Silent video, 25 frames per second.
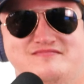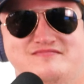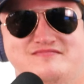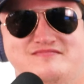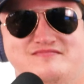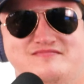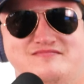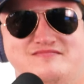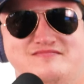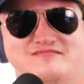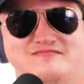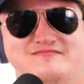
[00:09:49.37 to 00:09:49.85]

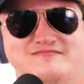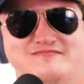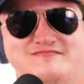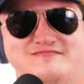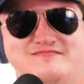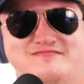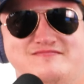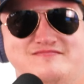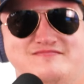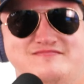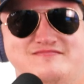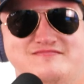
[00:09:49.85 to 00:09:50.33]

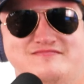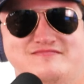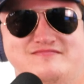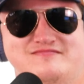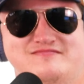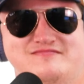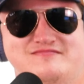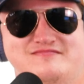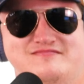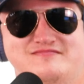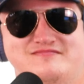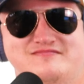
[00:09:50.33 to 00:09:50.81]

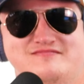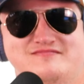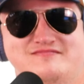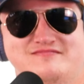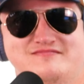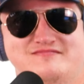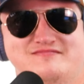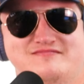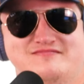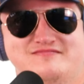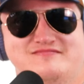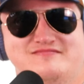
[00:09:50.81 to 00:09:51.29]

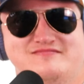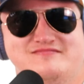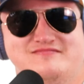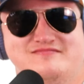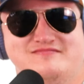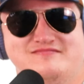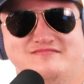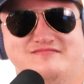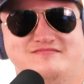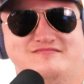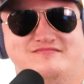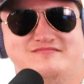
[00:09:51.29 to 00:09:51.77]

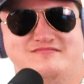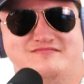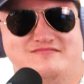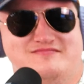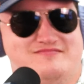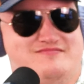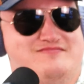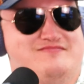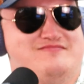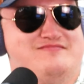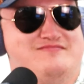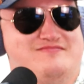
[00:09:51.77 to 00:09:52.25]

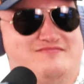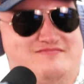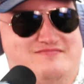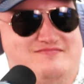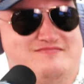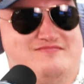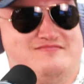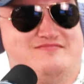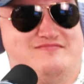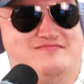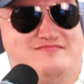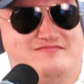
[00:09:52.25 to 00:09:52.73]

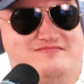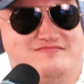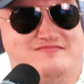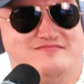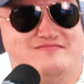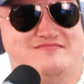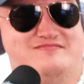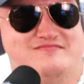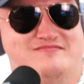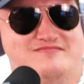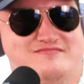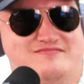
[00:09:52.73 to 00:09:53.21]

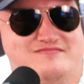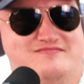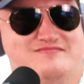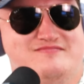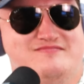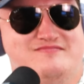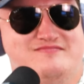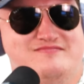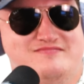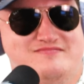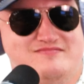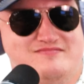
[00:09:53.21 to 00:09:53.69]

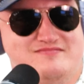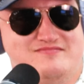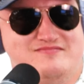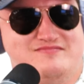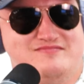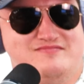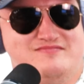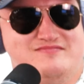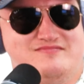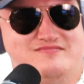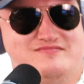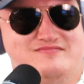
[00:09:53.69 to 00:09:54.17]

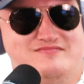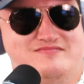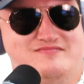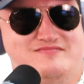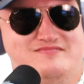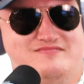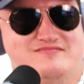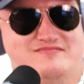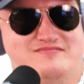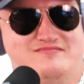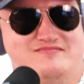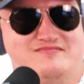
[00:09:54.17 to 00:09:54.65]

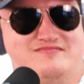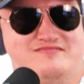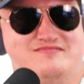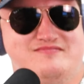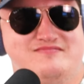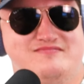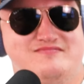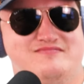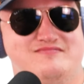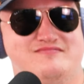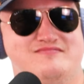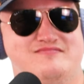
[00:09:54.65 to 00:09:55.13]

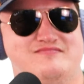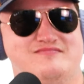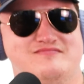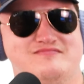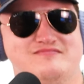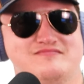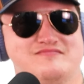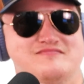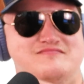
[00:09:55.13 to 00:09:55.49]
This person isn't speaking.